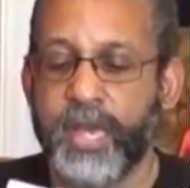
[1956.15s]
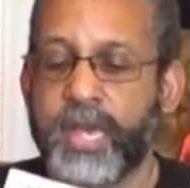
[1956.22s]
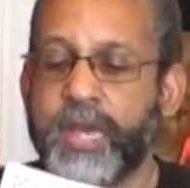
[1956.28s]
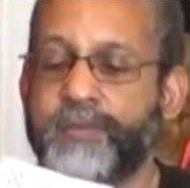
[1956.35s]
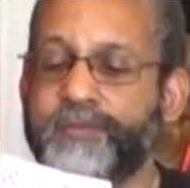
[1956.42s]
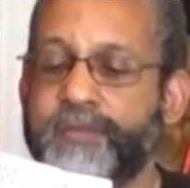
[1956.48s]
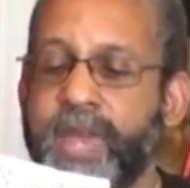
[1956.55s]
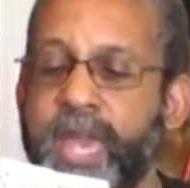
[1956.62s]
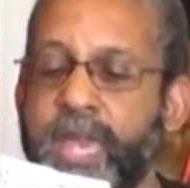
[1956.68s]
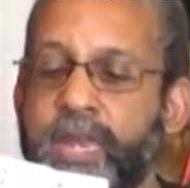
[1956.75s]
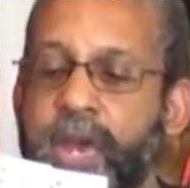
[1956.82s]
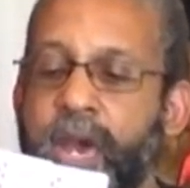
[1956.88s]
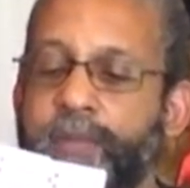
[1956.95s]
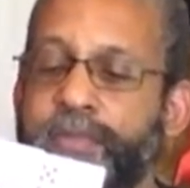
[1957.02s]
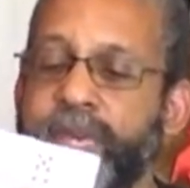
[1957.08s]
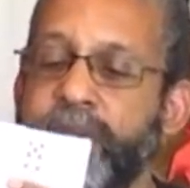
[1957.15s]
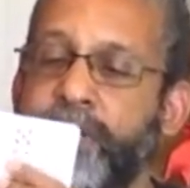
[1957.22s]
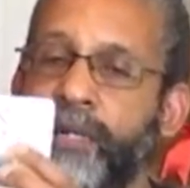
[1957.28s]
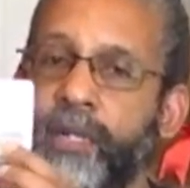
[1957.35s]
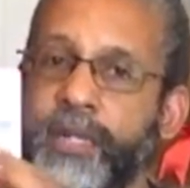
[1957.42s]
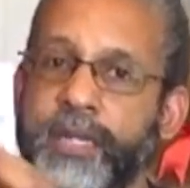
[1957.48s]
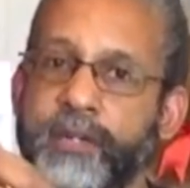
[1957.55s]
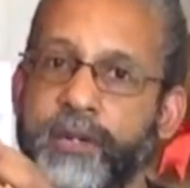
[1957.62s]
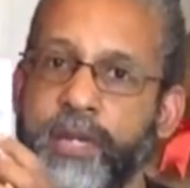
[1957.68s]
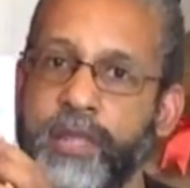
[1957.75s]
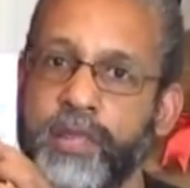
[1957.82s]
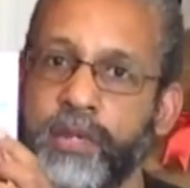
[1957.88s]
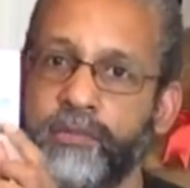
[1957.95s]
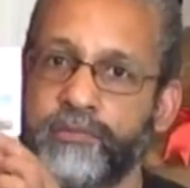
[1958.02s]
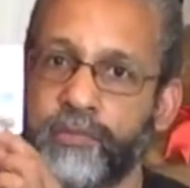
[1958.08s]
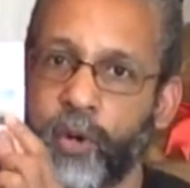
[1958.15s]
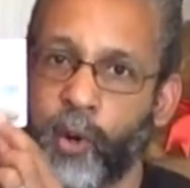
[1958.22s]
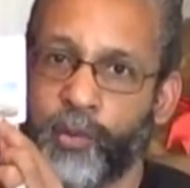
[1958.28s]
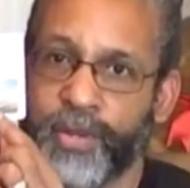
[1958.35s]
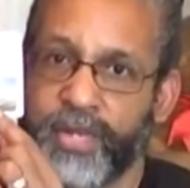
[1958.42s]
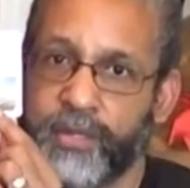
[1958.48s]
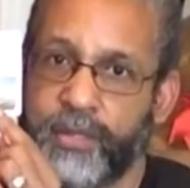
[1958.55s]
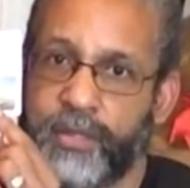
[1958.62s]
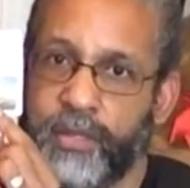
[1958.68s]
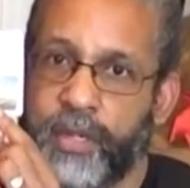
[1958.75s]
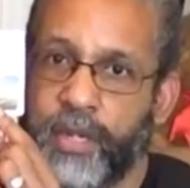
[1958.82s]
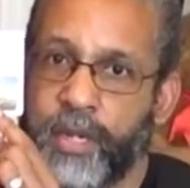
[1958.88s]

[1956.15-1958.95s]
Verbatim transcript: It may not be clear in the moment,